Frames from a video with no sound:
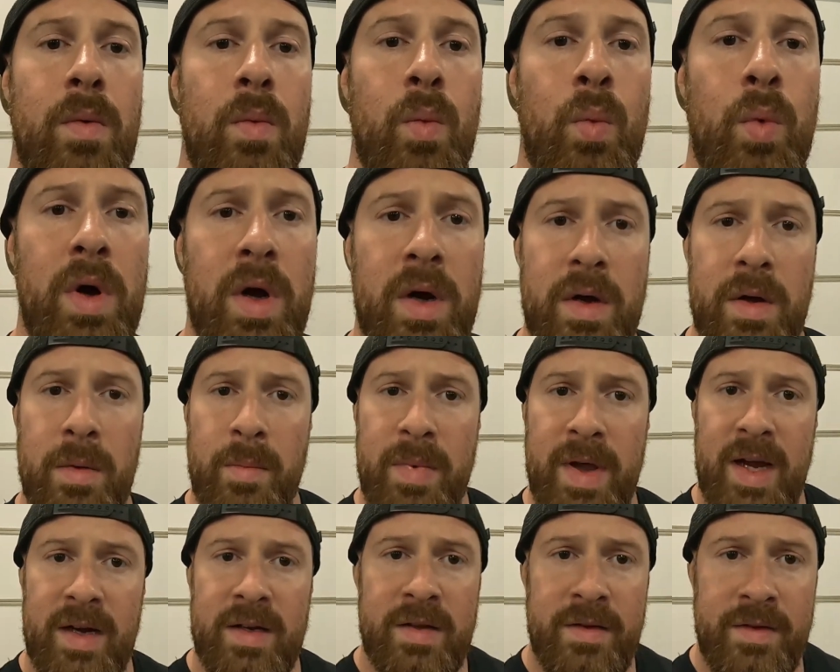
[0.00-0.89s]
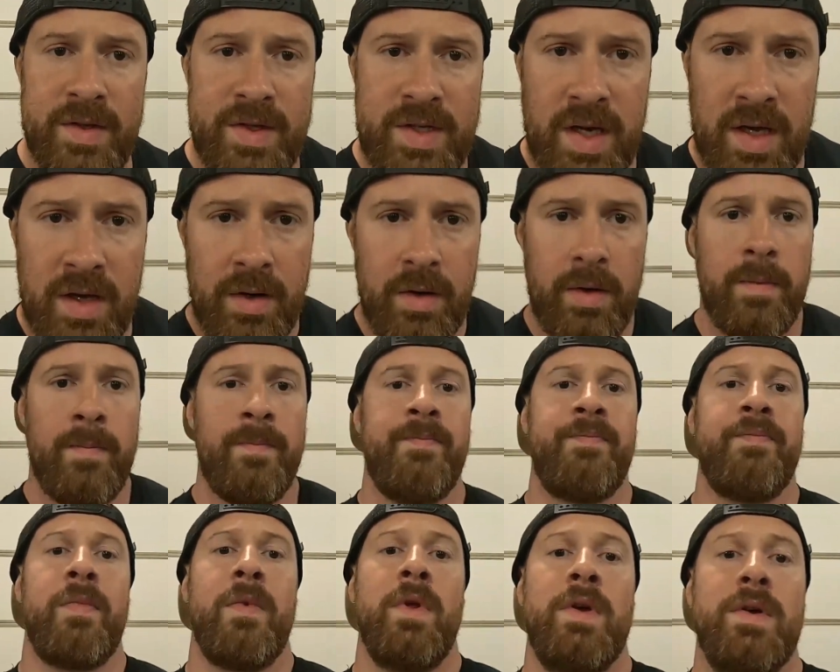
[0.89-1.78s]
Welcome back to the channel.
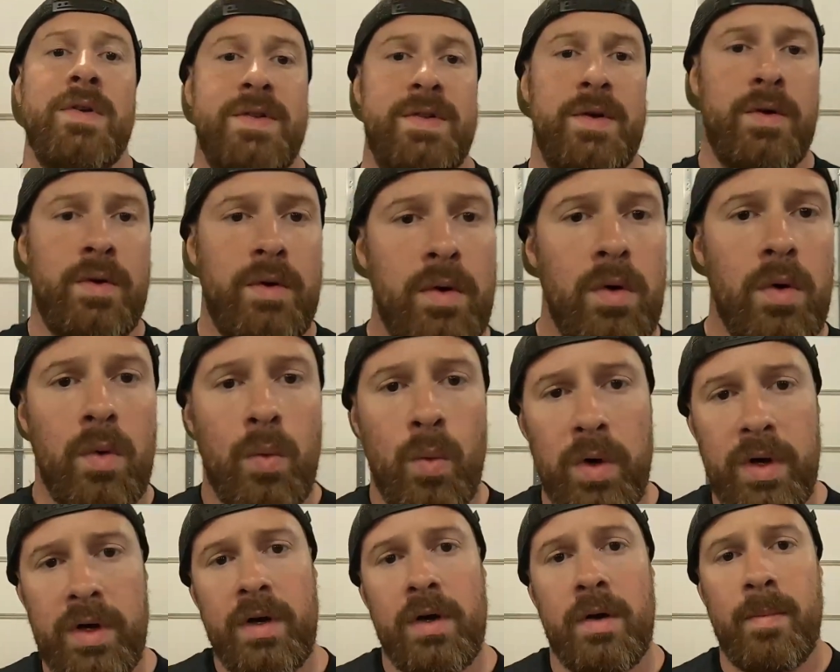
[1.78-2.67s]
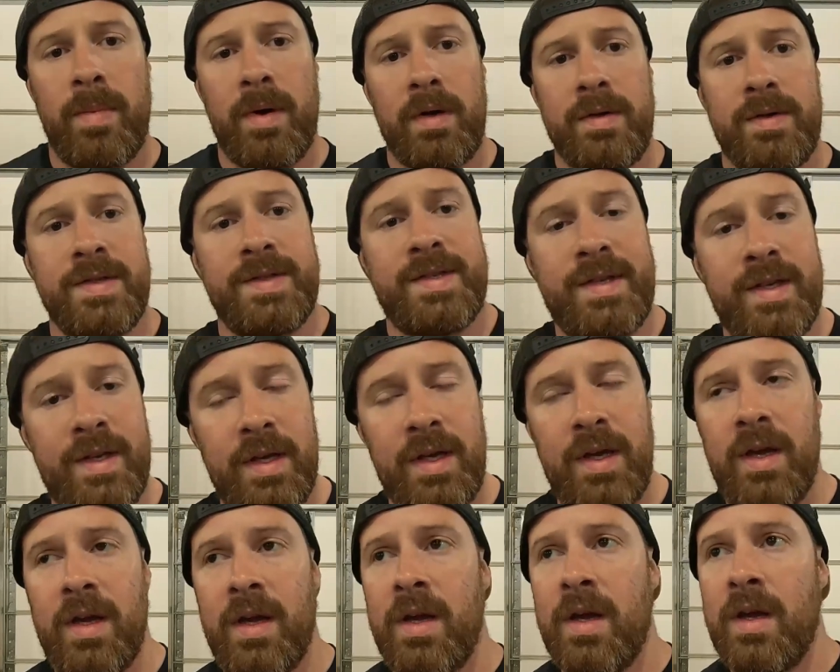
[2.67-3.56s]
So what you're about to
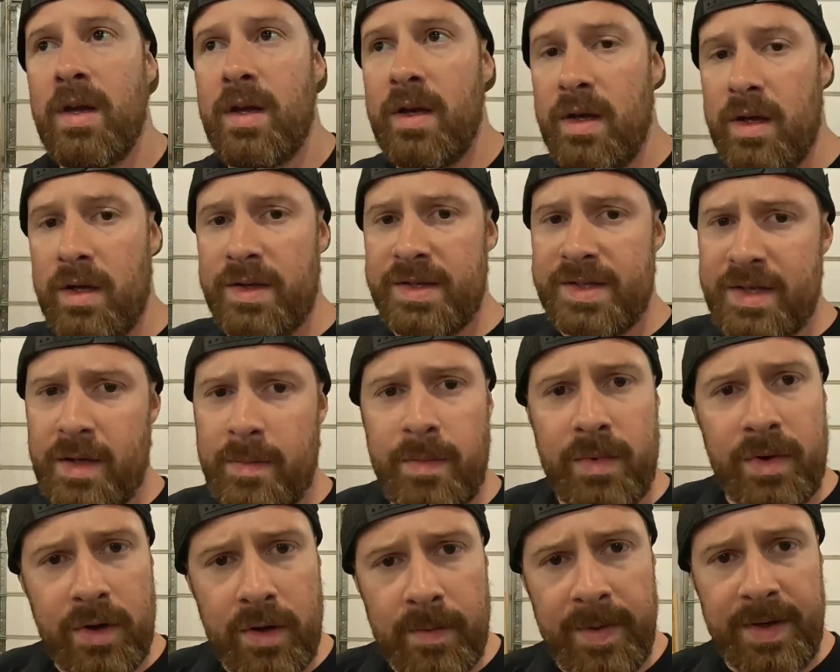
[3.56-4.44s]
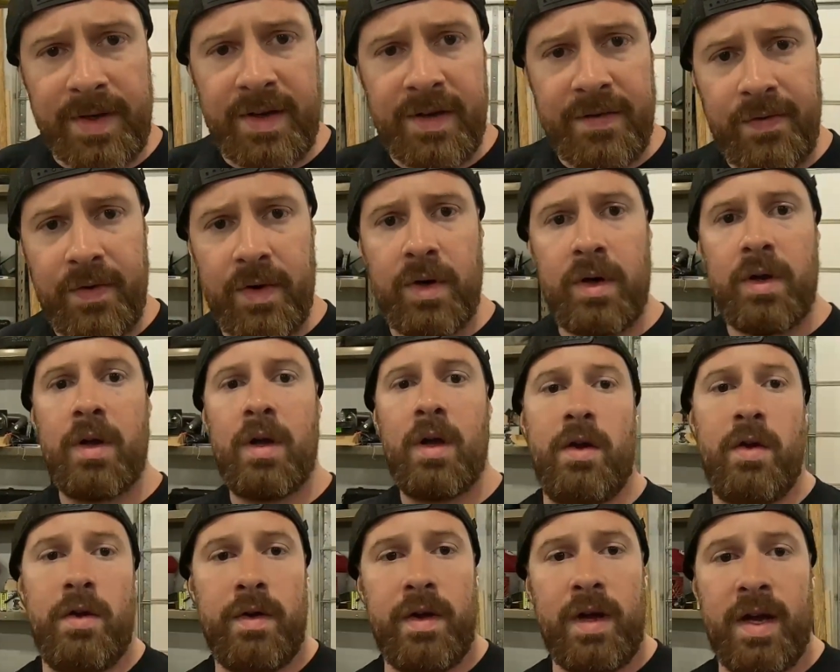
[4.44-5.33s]
see is something a little bit different.
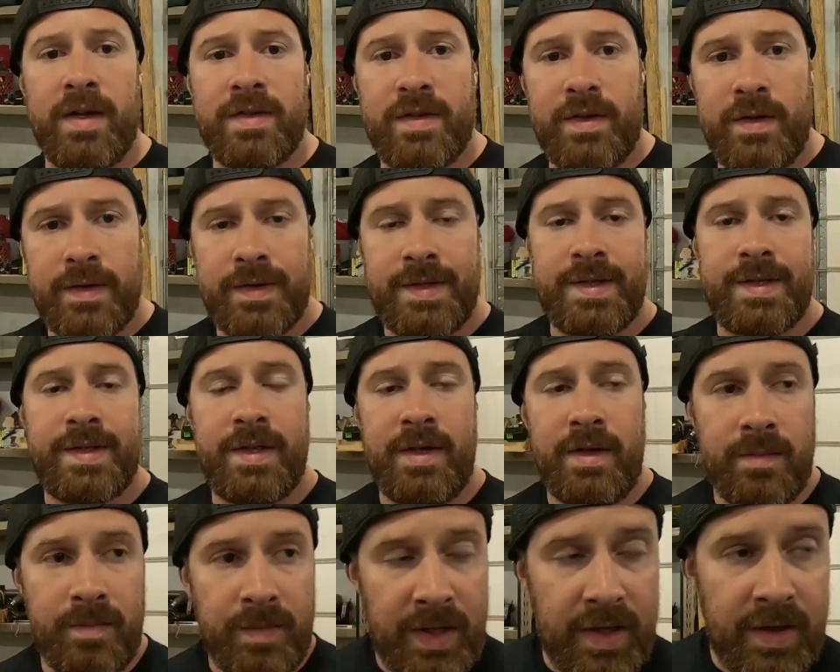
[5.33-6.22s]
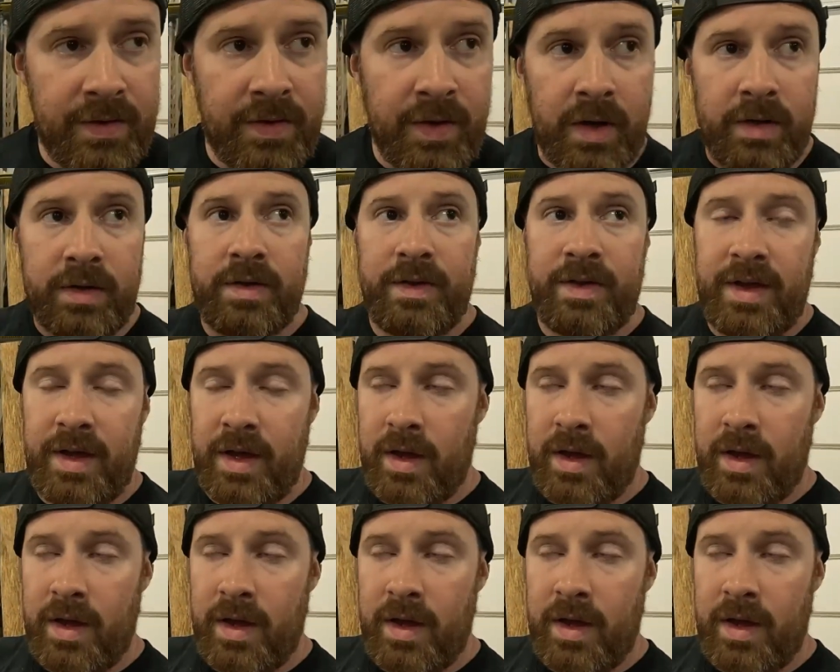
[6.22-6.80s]
I know you guys are used to seeing me talk to the